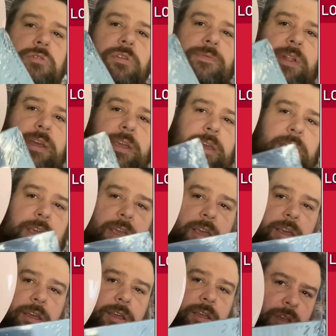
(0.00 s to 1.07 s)
of like
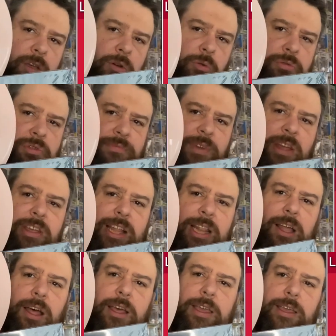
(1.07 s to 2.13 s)
a, it's very
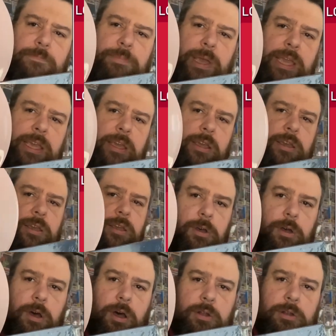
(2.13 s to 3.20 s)
light pink
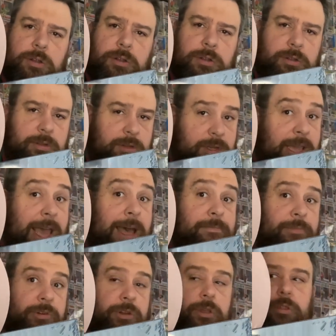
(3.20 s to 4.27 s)
on camera at